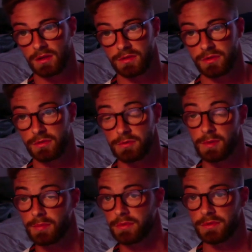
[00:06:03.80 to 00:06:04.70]
and so those
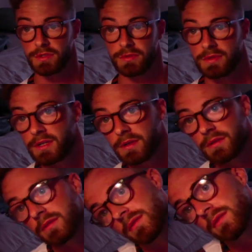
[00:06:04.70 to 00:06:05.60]
people are still there
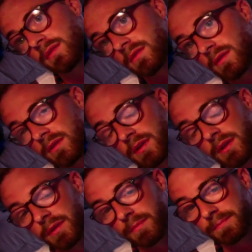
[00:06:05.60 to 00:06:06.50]
and you know